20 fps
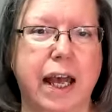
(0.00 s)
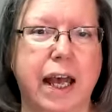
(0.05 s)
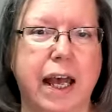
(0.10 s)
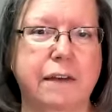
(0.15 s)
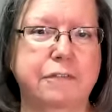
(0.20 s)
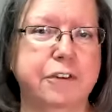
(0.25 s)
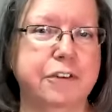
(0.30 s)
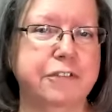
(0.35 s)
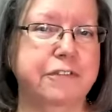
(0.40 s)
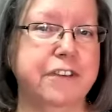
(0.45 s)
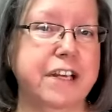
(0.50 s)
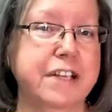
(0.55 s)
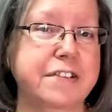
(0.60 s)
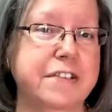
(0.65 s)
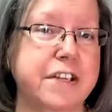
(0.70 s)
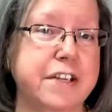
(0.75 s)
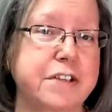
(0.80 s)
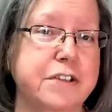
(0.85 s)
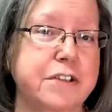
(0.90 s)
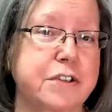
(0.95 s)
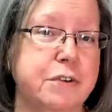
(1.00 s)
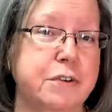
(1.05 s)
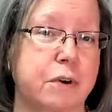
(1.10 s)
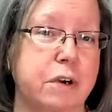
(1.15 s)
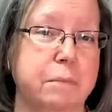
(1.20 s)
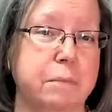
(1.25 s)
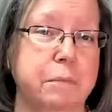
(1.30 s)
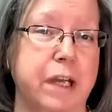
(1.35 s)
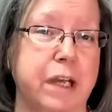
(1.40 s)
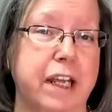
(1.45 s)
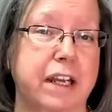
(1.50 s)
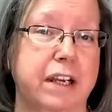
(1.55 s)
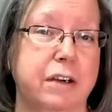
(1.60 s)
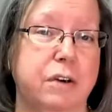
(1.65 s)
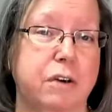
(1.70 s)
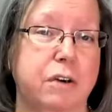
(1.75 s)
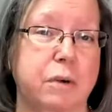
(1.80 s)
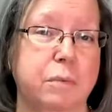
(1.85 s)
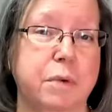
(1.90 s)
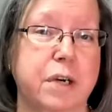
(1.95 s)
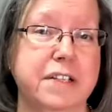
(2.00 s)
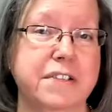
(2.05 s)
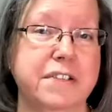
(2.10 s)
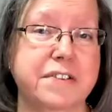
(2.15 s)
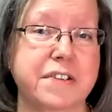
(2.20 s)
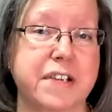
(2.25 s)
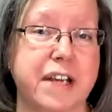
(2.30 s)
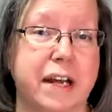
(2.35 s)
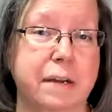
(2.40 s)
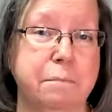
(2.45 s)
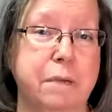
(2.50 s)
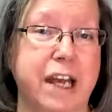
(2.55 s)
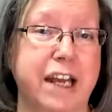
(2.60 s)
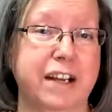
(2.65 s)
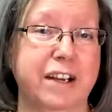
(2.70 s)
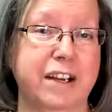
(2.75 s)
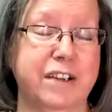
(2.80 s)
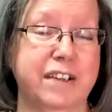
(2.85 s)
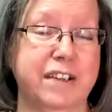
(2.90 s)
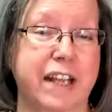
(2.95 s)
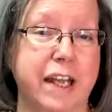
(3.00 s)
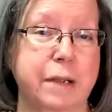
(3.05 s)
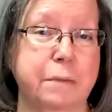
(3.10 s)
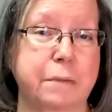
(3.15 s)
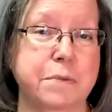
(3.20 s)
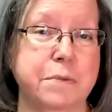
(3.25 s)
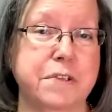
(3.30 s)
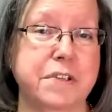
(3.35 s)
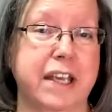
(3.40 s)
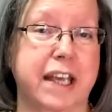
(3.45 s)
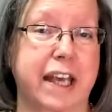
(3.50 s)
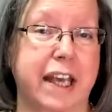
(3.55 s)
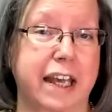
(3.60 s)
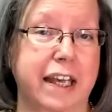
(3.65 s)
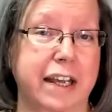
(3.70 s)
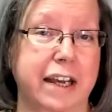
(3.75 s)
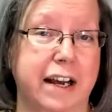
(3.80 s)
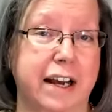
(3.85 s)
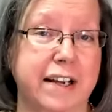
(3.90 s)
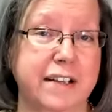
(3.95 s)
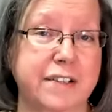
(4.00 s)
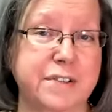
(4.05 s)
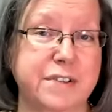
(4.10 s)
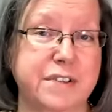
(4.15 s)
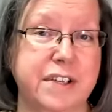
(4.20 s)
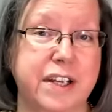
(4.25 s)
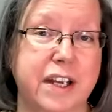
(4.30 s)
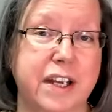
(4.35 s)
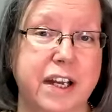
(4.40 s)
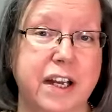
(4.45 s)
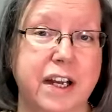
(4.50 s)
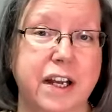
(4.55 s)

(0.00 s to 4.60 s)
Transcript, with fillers: After facing storming, or what Scott Peck names chaos,